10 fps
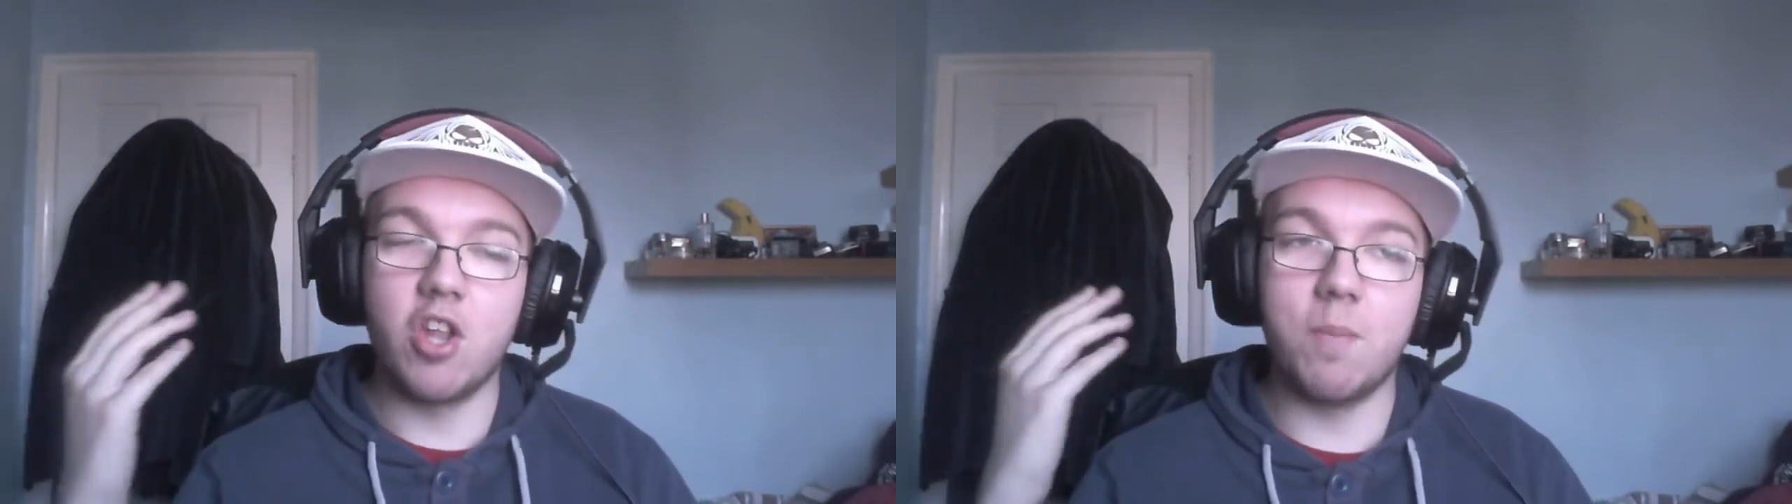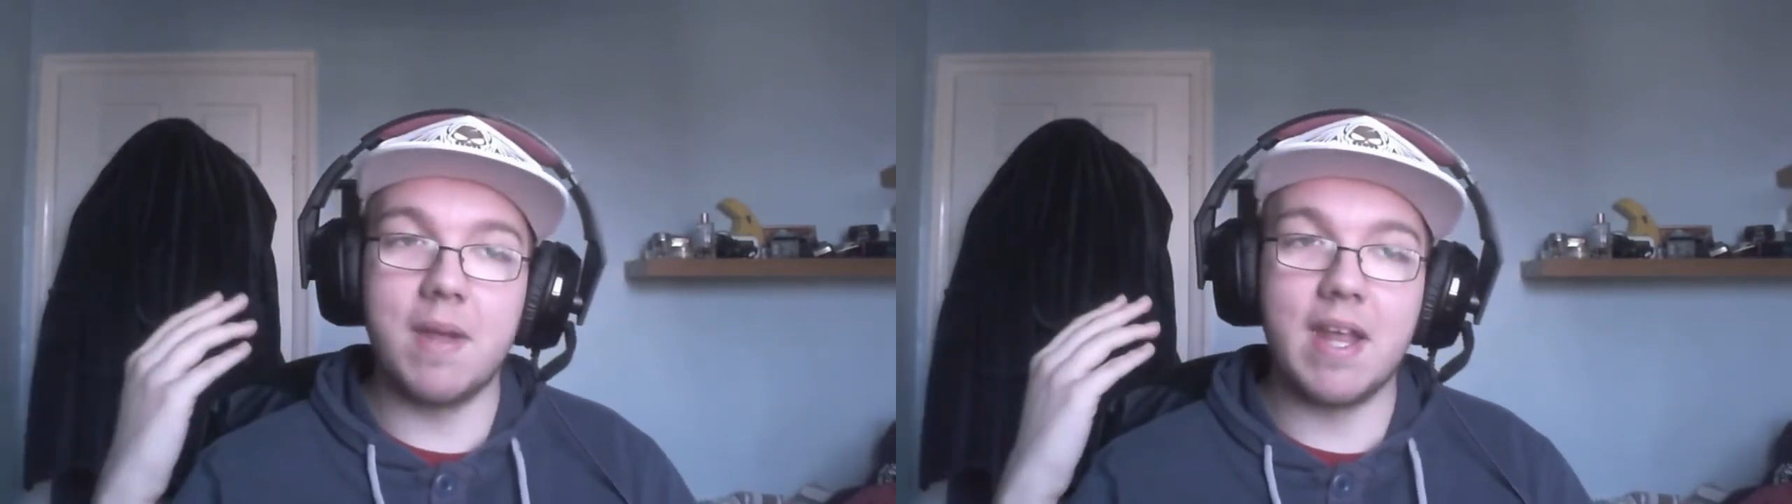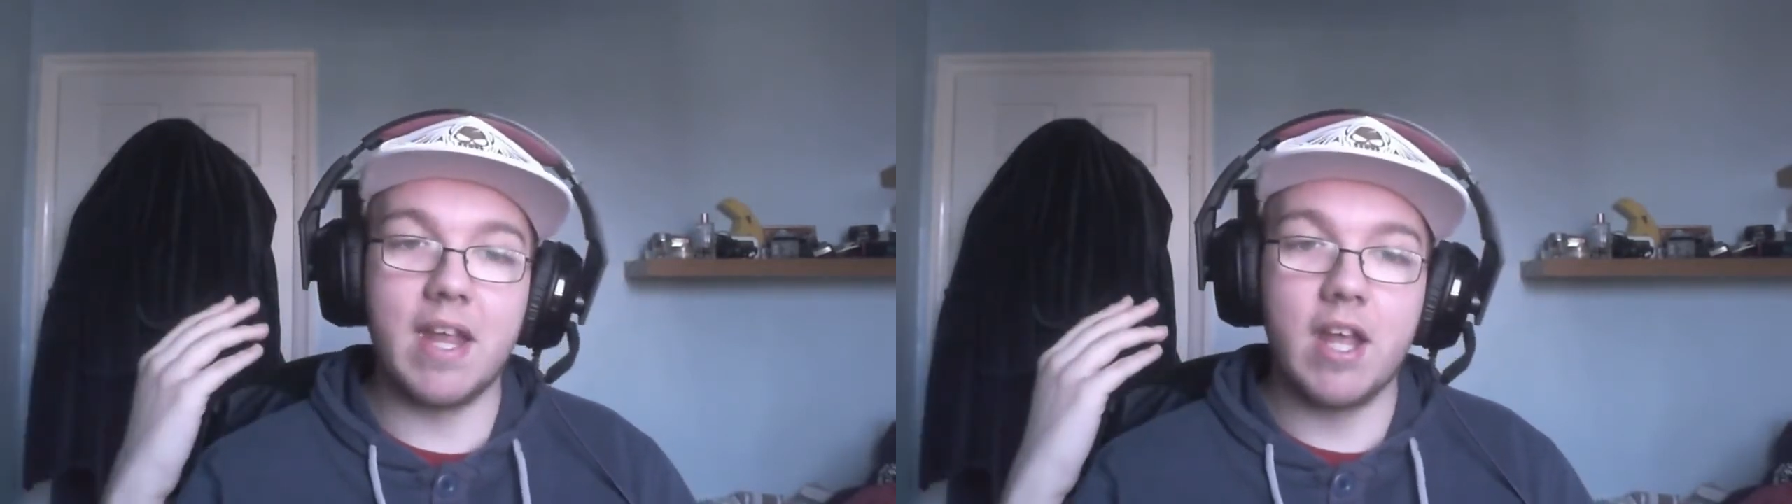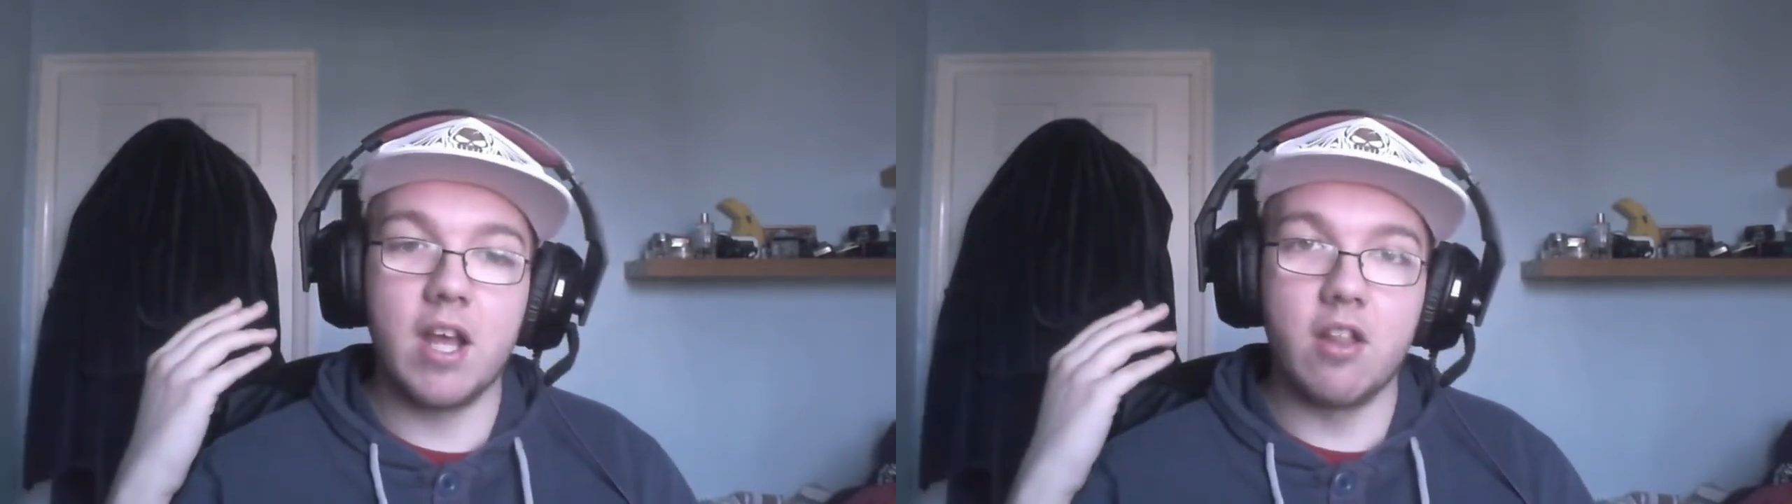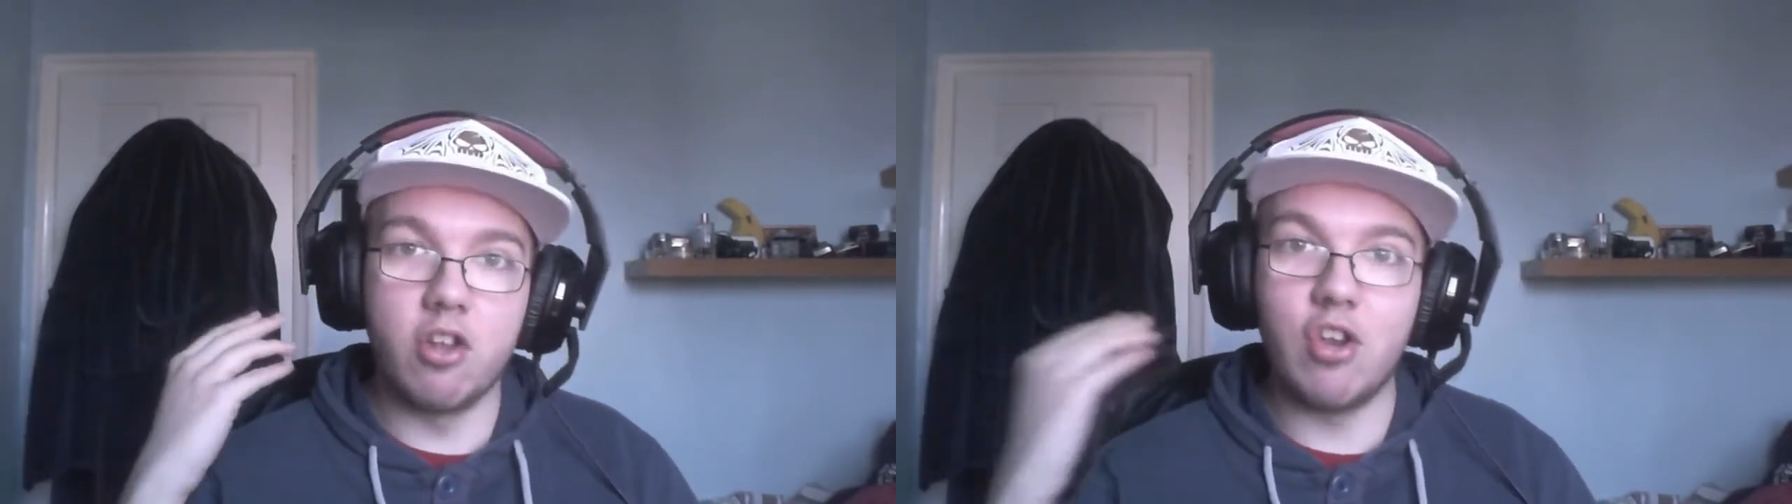to be
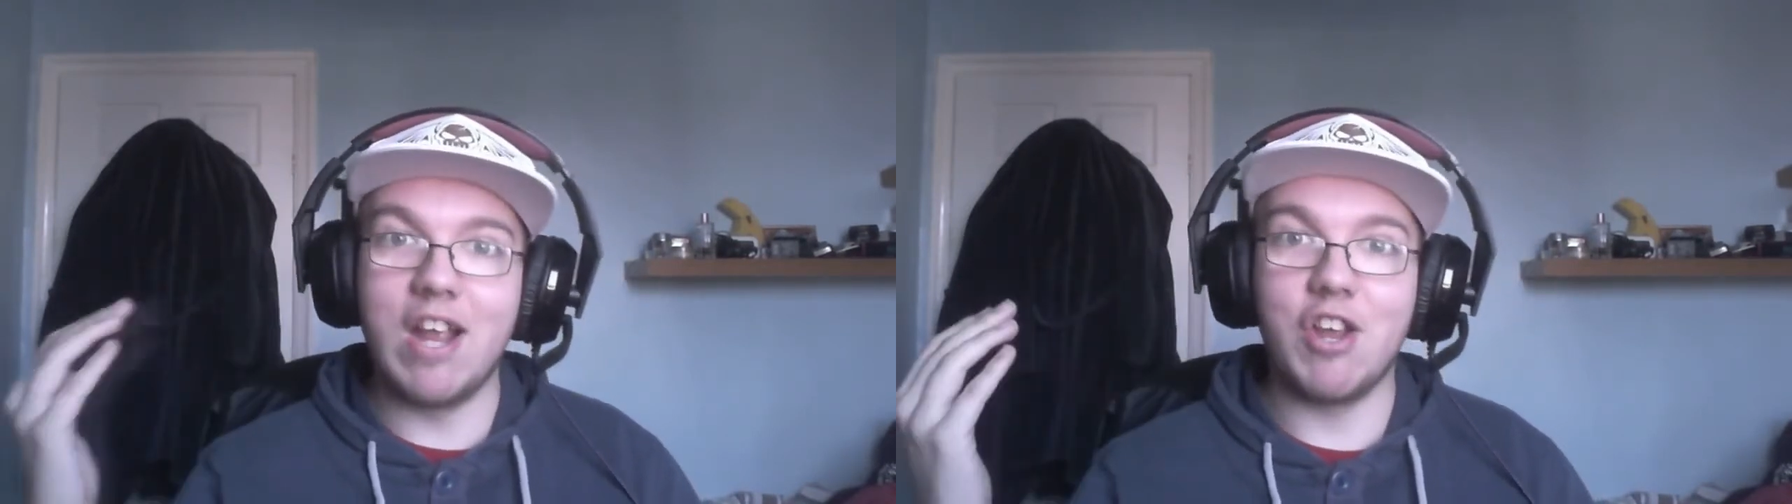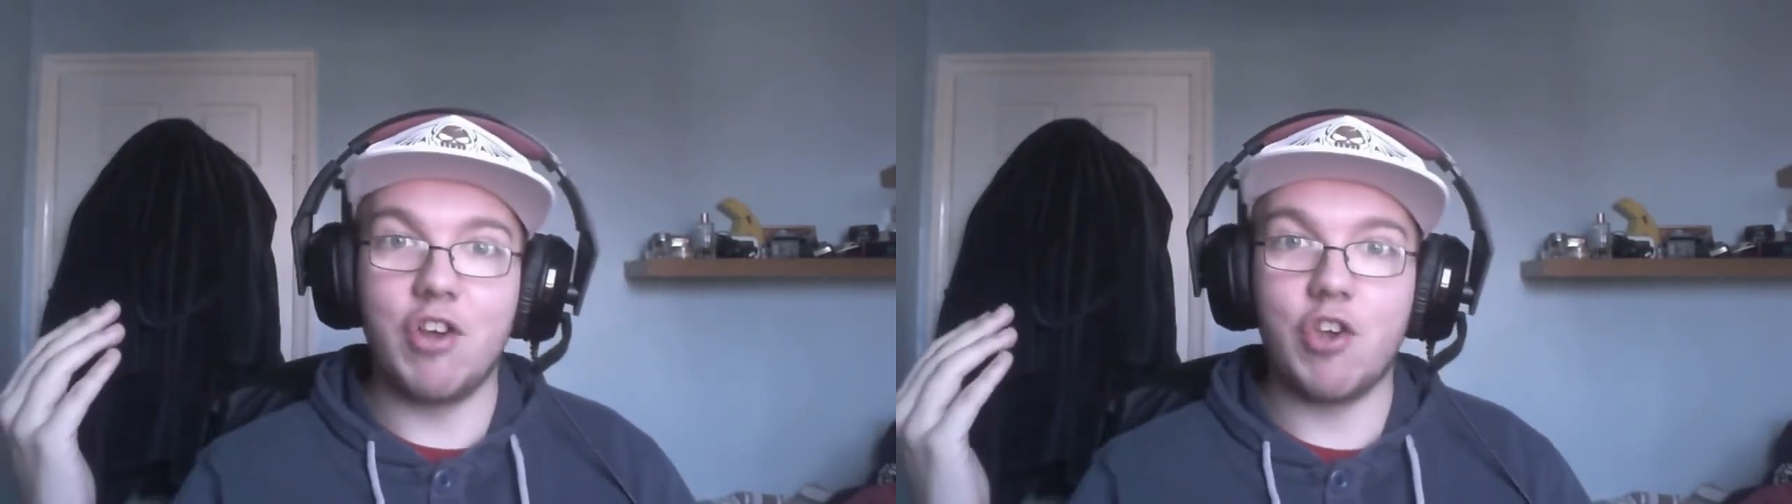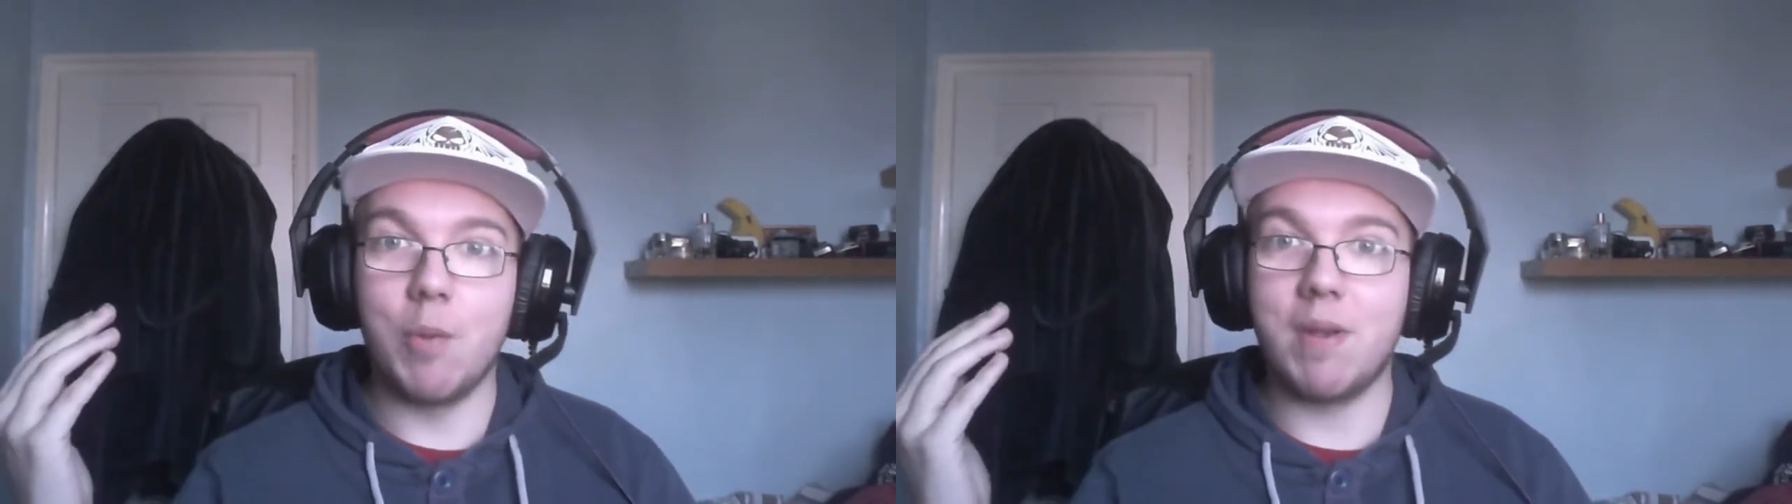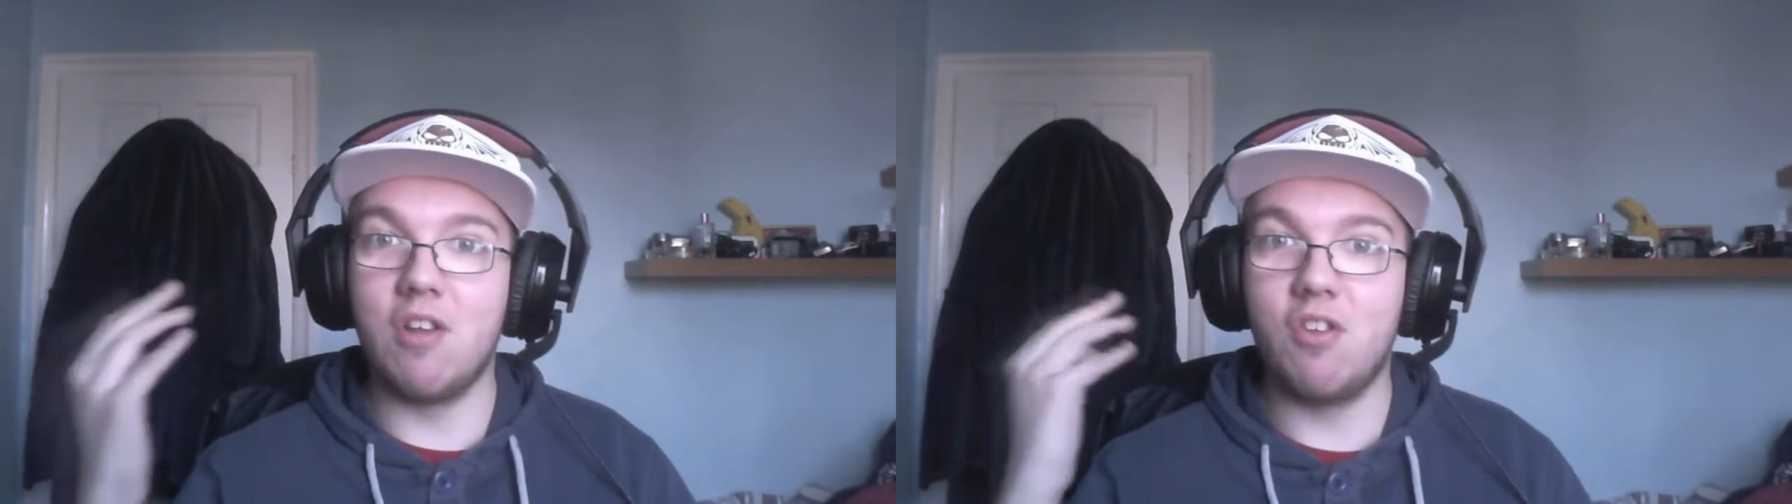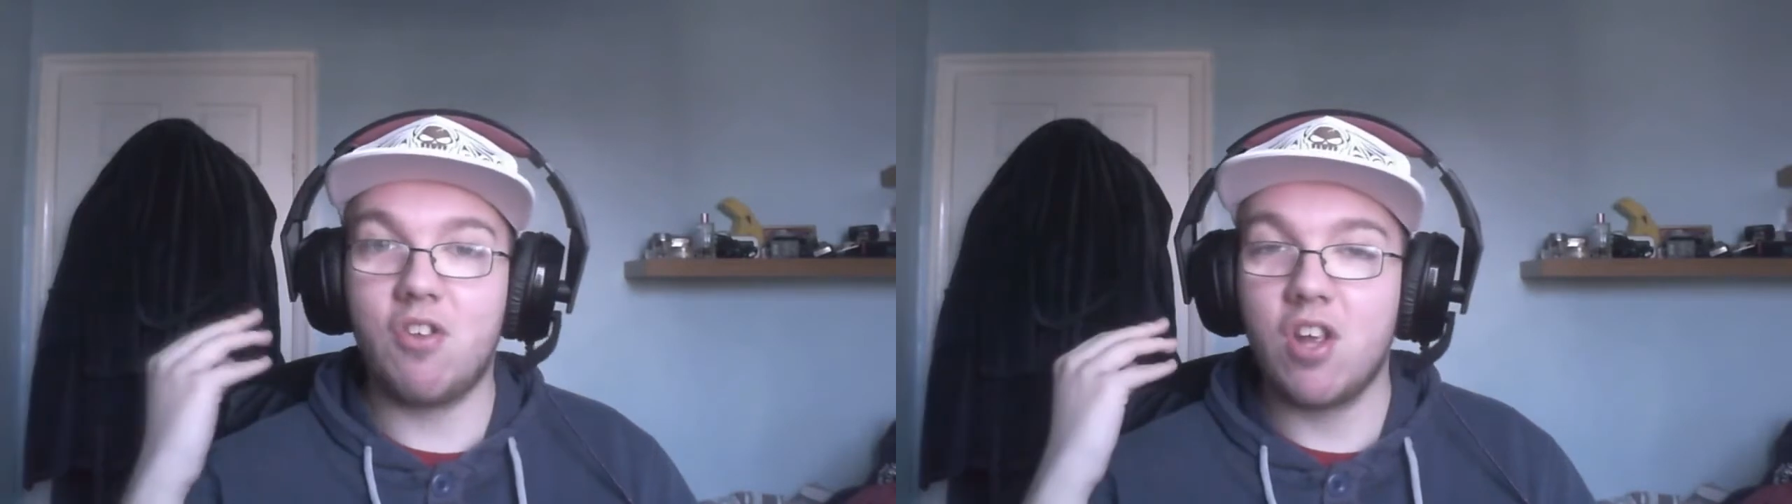the JJ show,
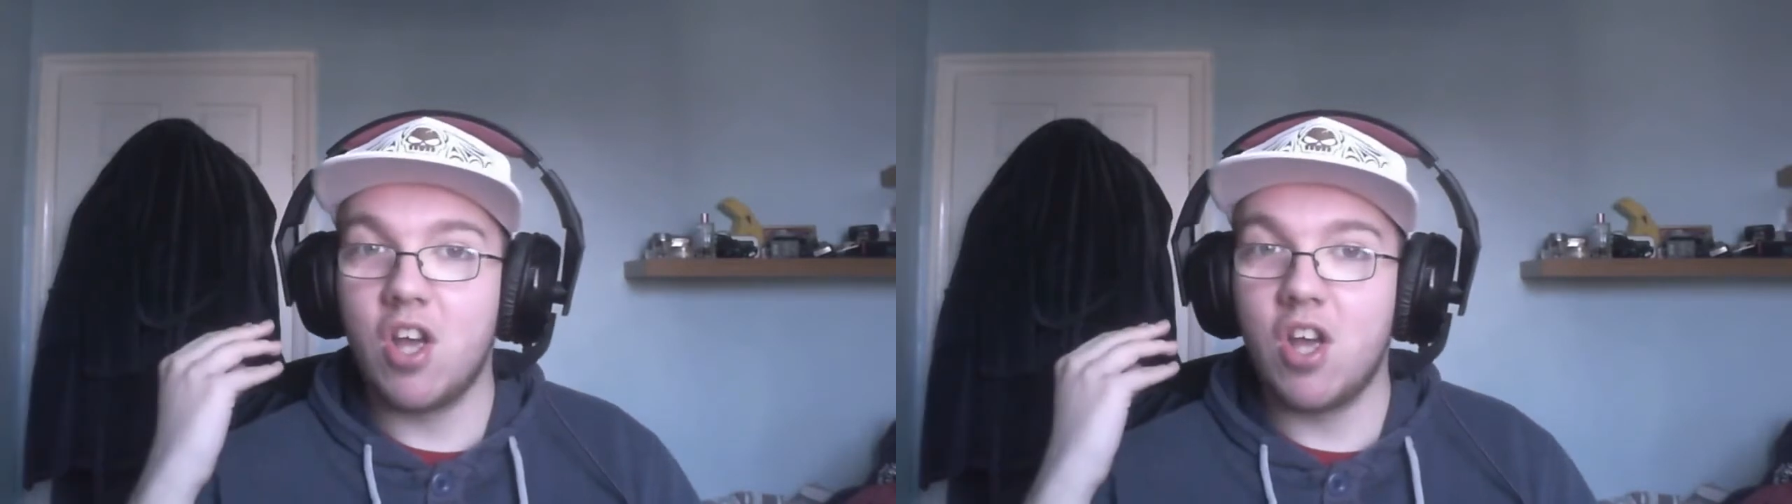because